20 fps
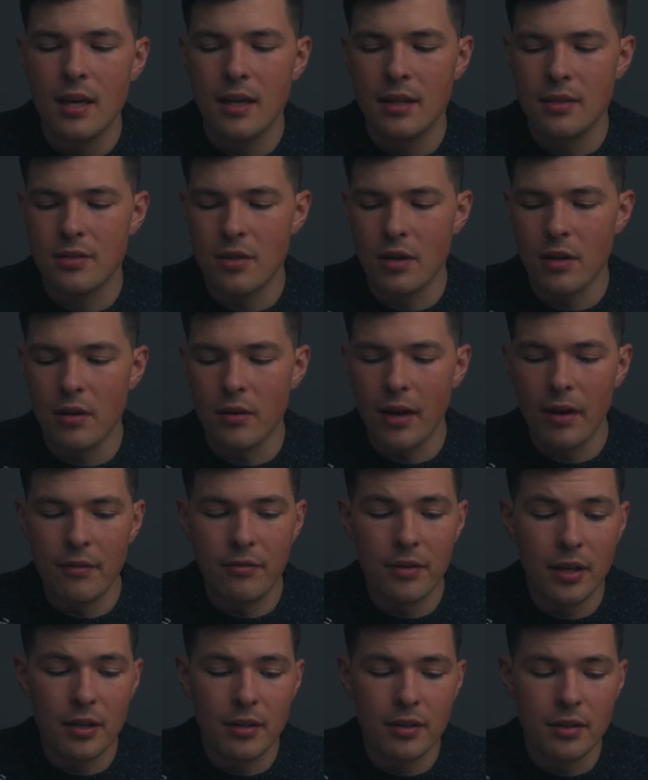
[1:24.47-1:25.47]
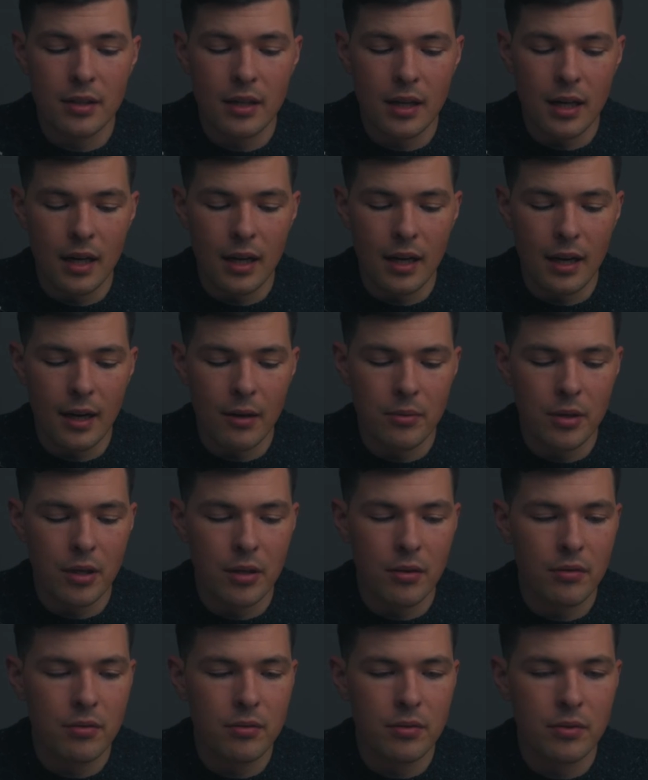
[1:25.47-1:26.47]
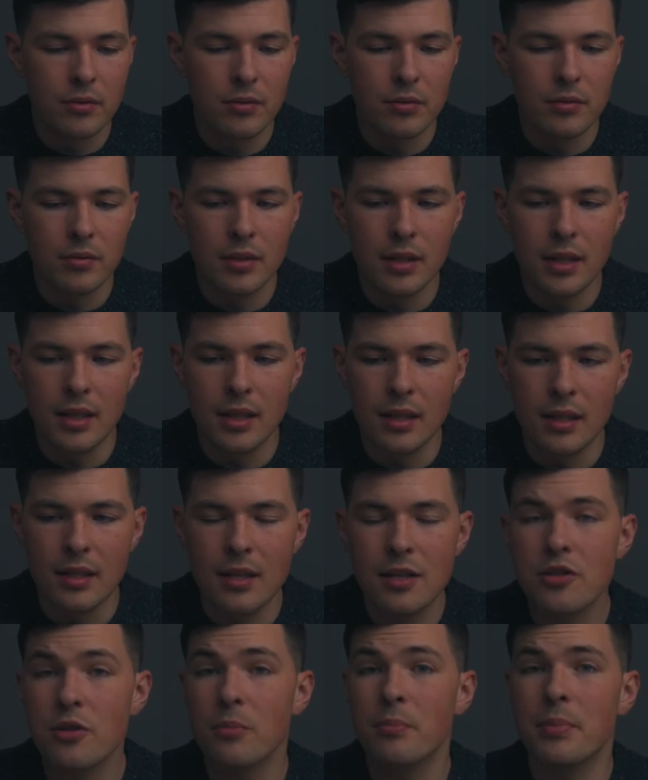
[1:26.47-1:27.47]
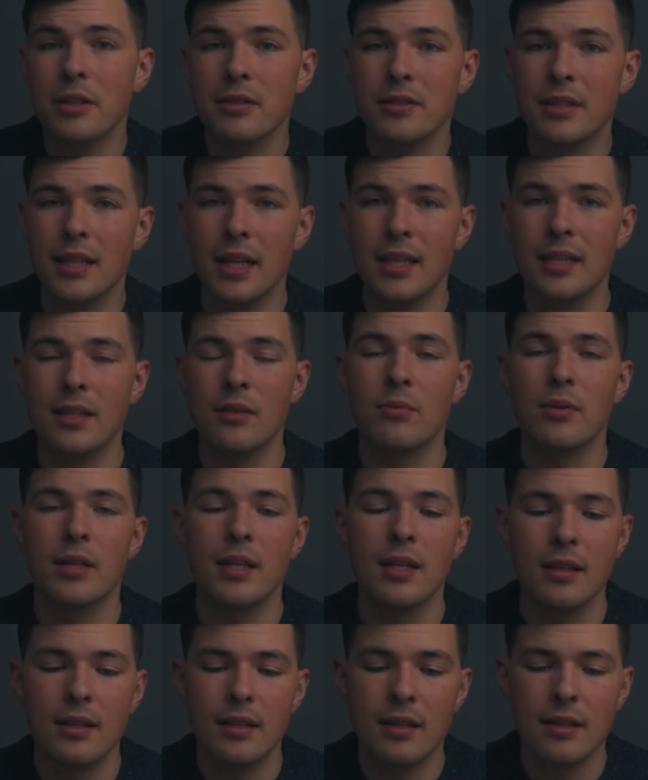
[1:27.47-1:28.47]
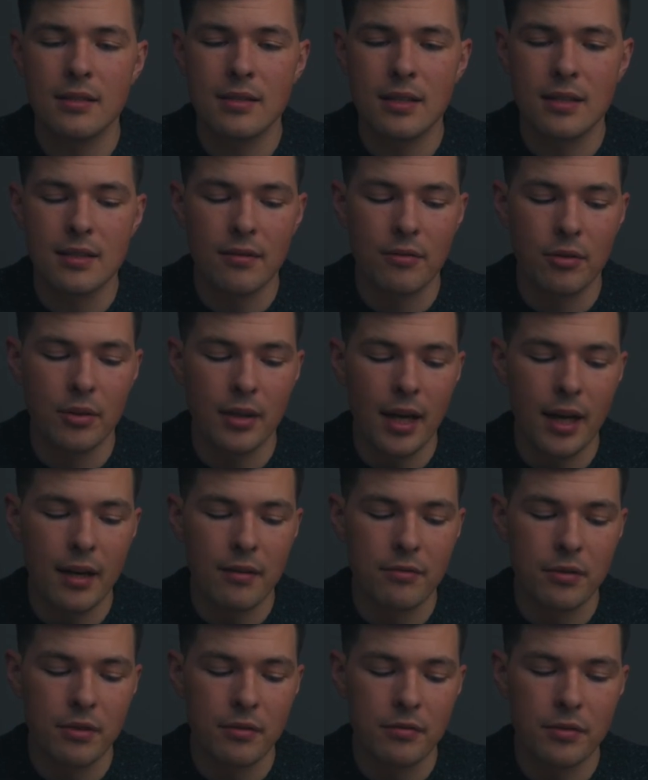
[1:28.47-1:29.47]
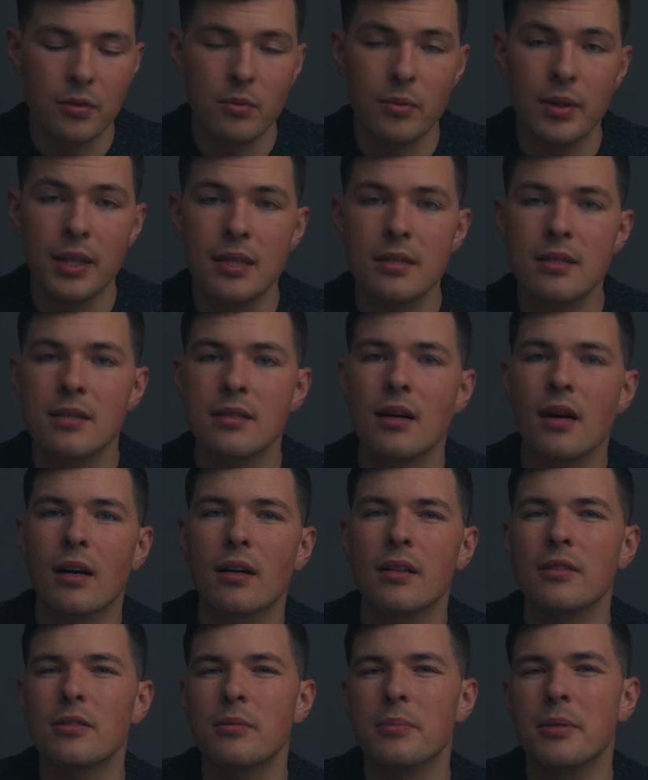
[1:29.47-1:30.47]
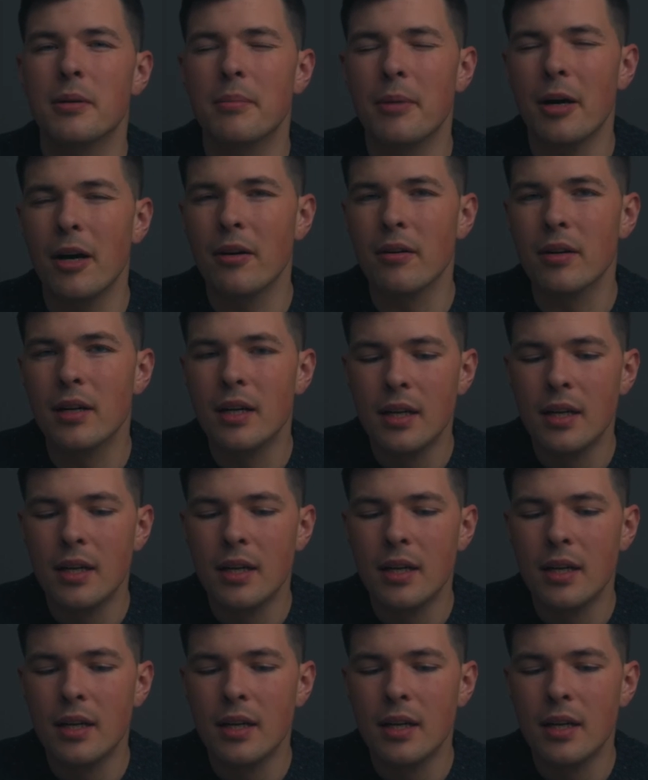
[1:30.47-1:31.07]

So I figured I would go through the initial build that I did with it, since I've only had it for a few weeks, and talk a little bit about